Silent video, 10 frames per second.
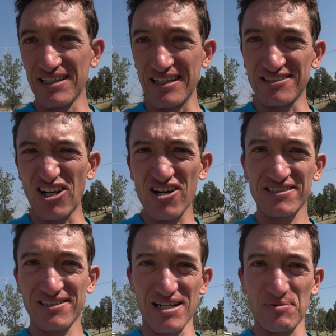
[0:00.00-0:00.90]
The
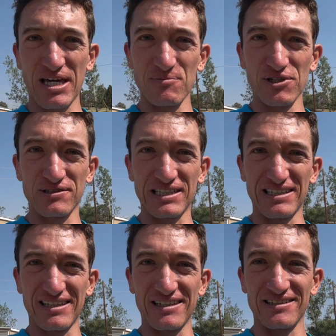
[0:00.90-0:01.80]
exhaust clamp came loose
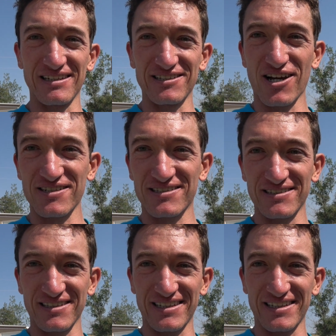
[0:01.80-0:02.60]
and the exhaust is